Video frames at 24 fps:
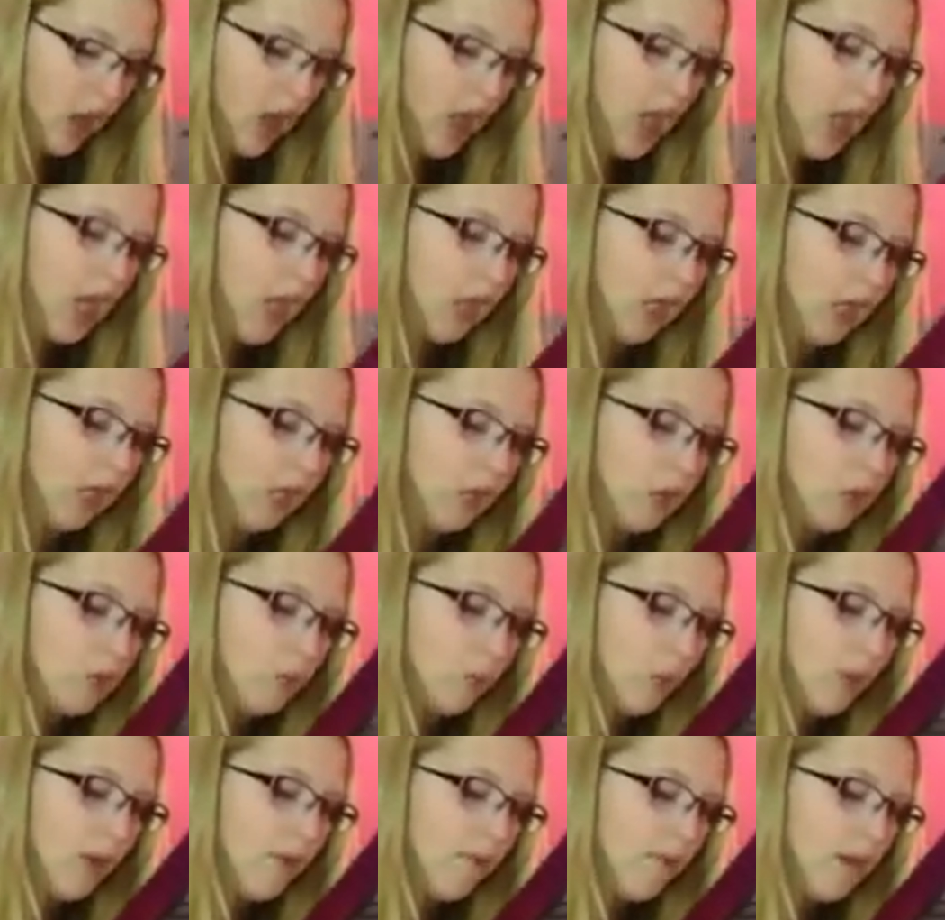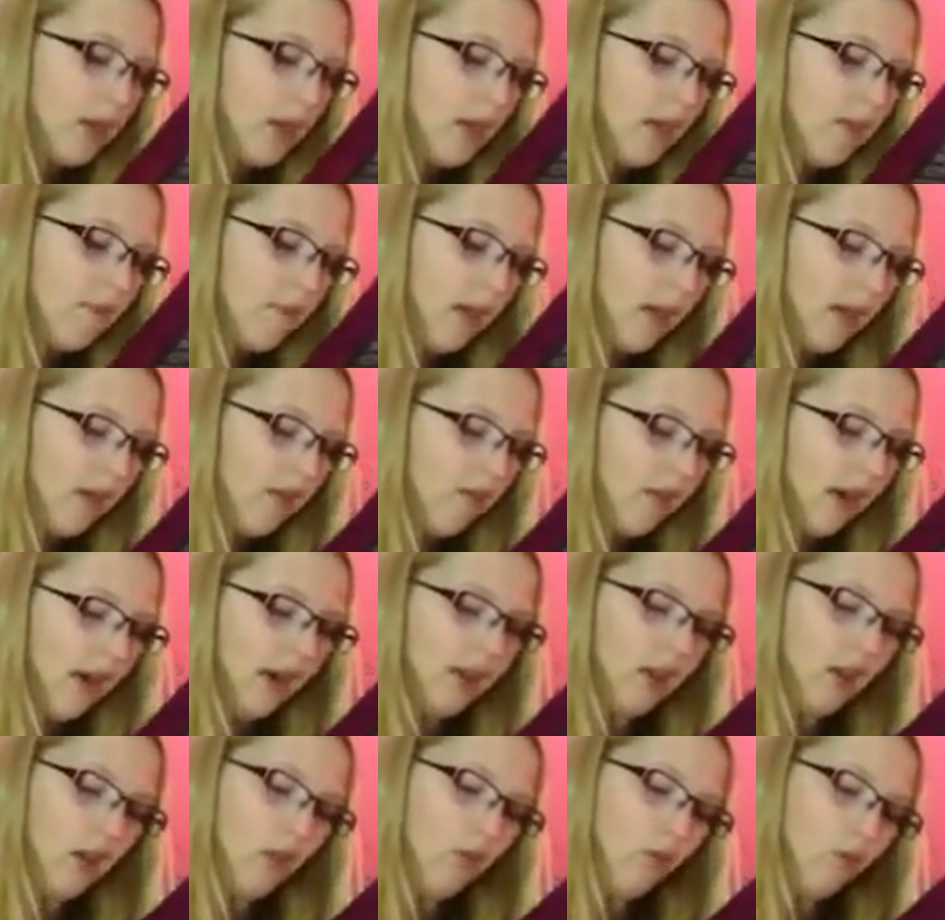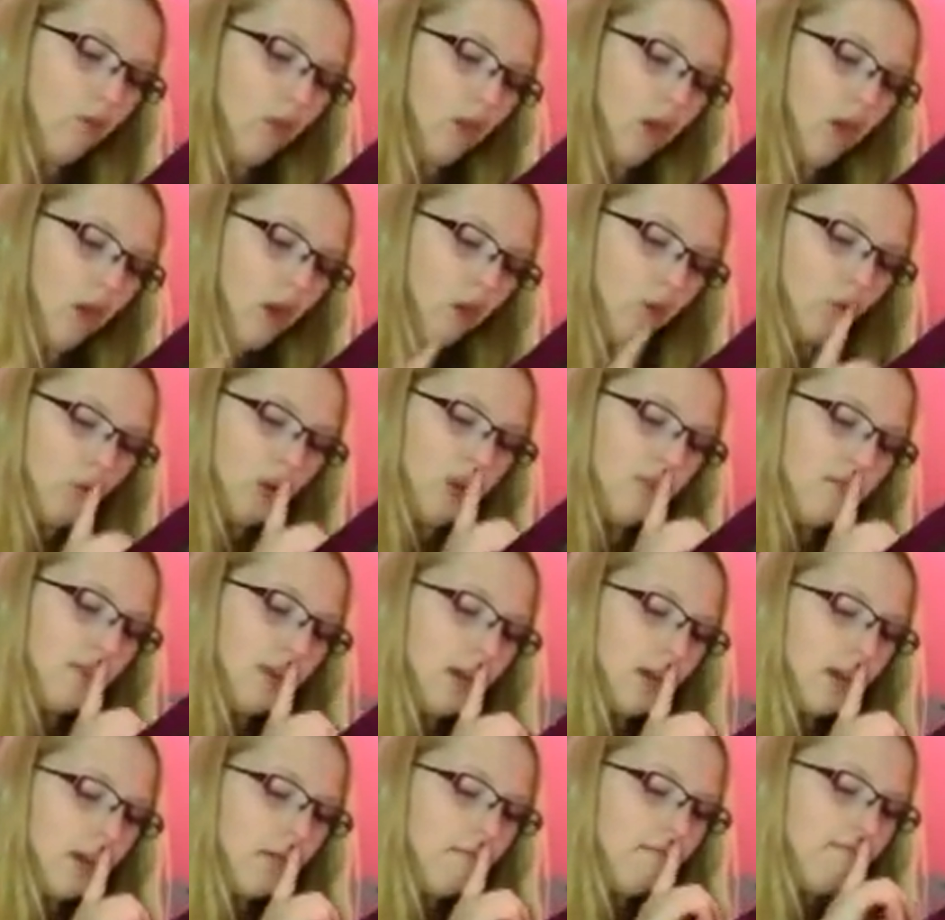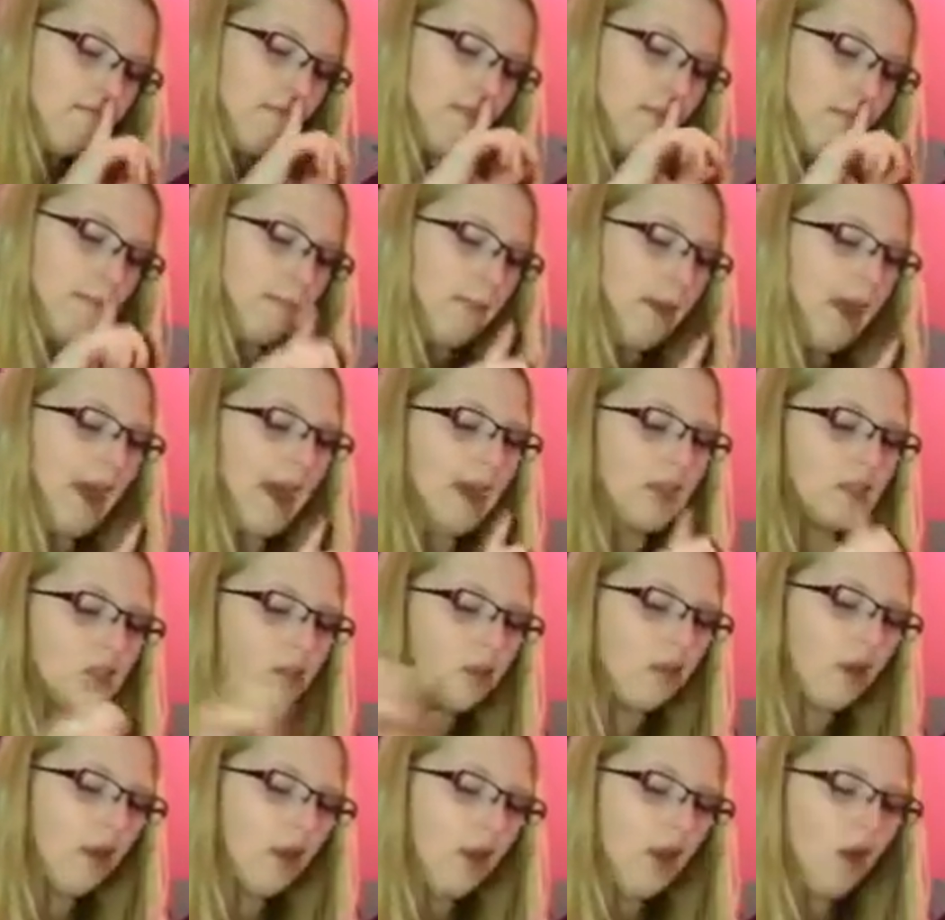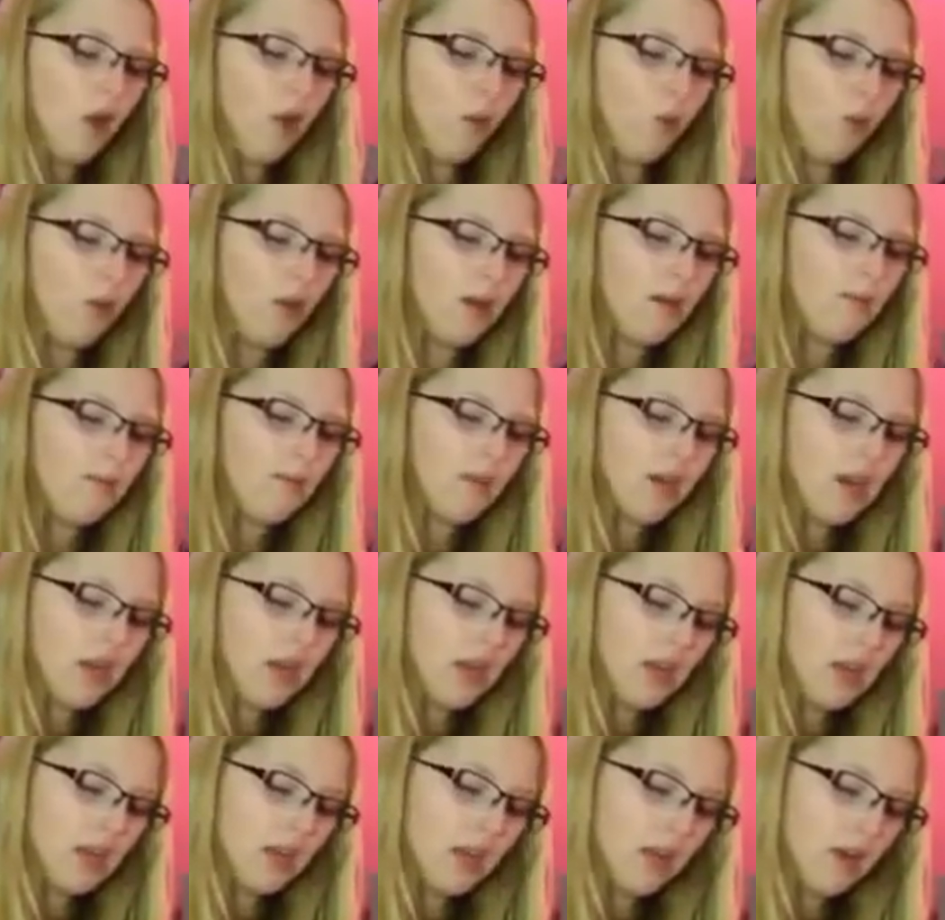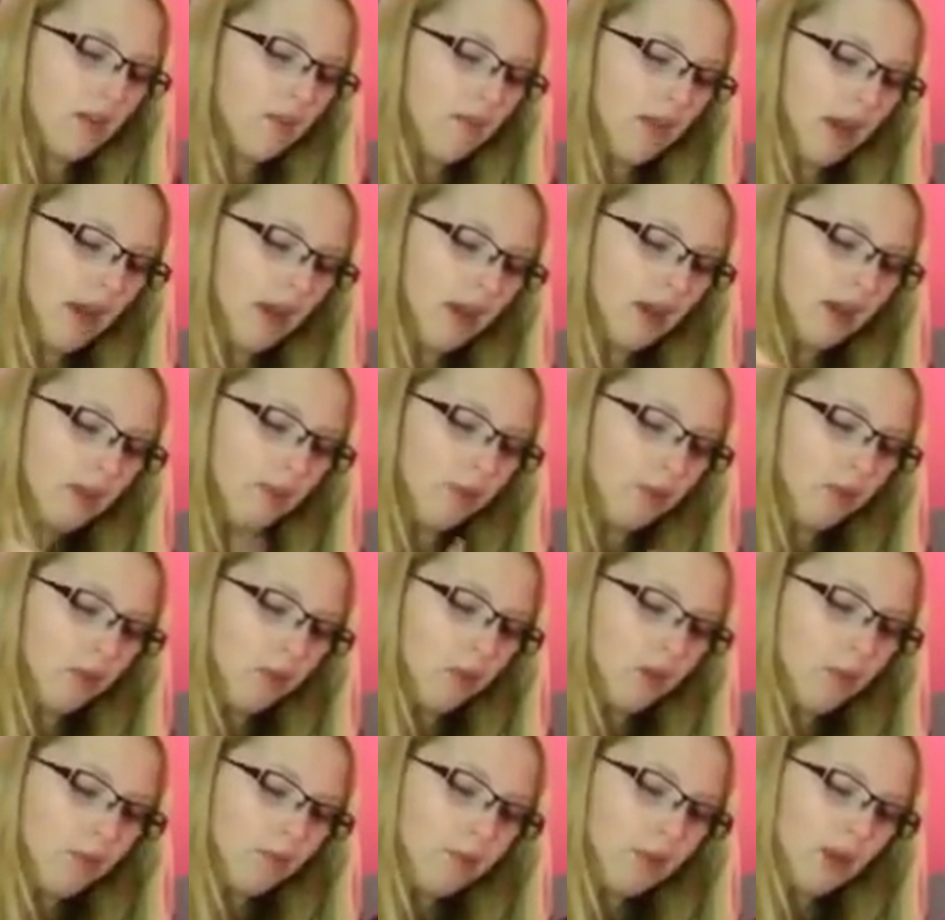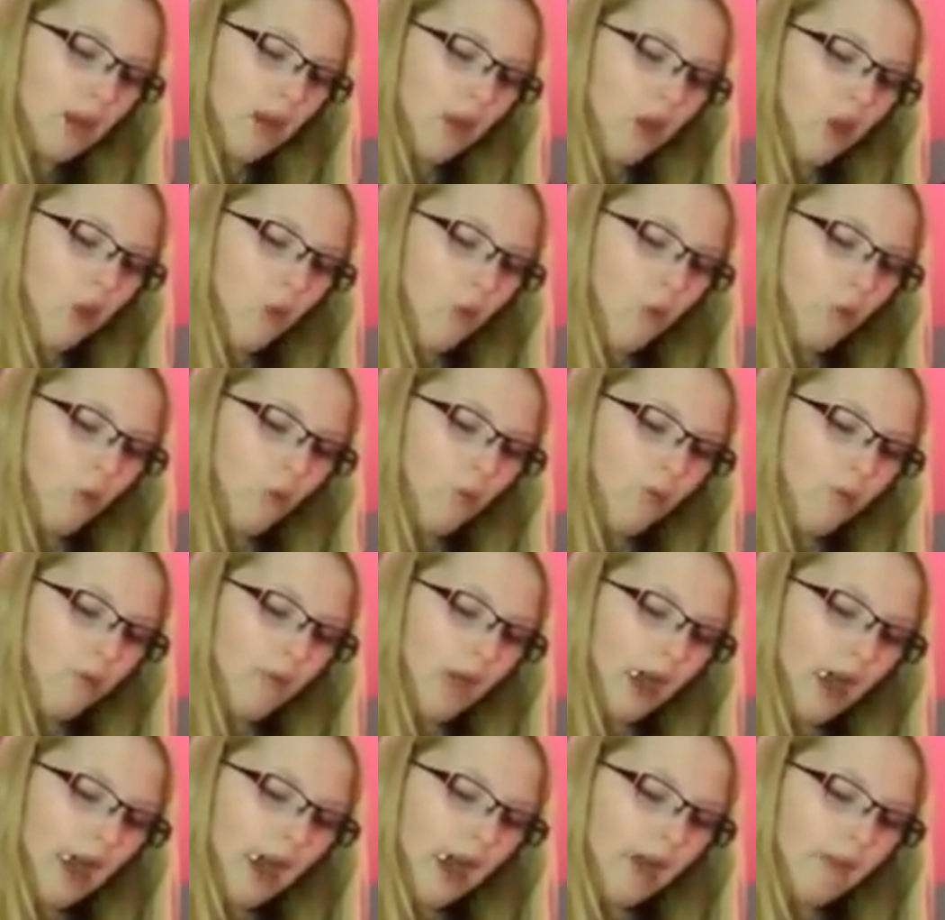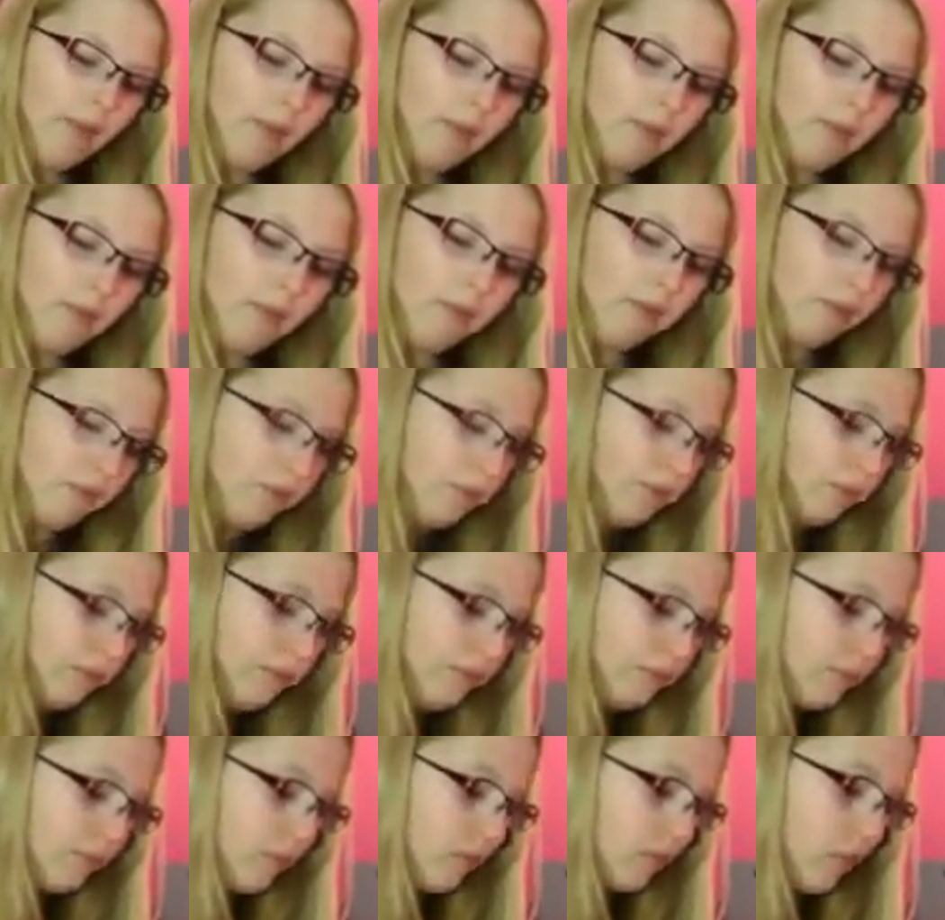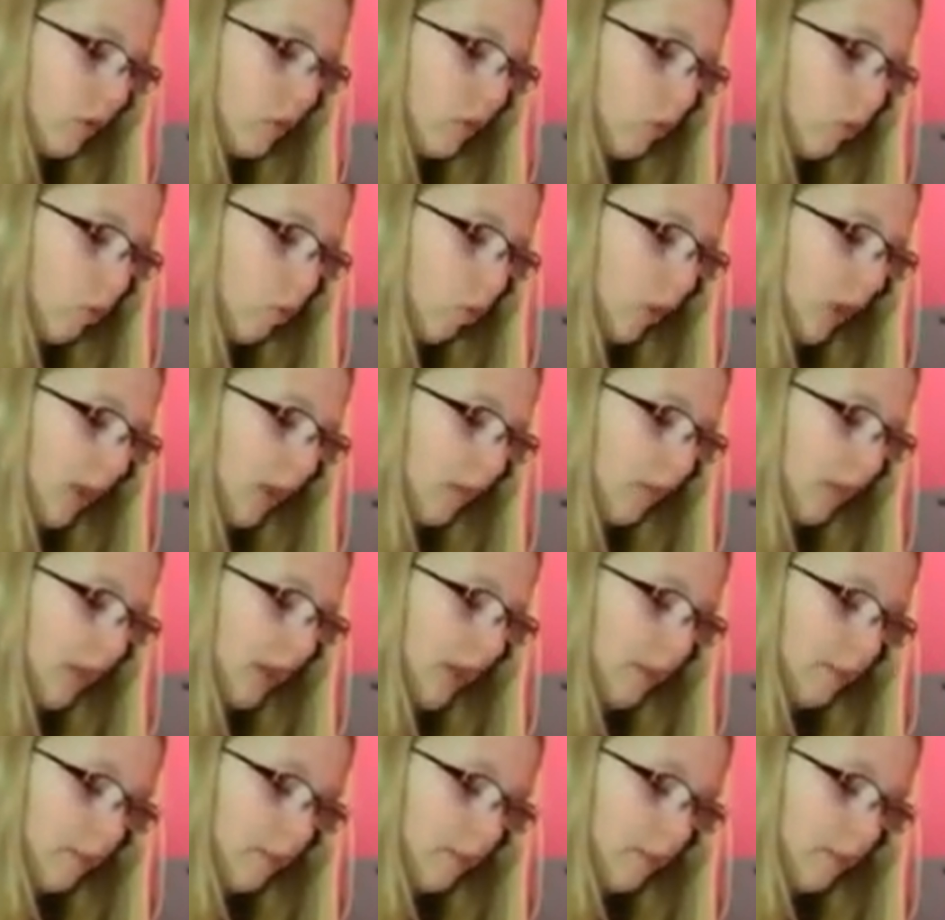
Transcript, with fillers: It includes one mini Mega Volume, uh, one mini Impact, one mini Mega Plump, um, one mini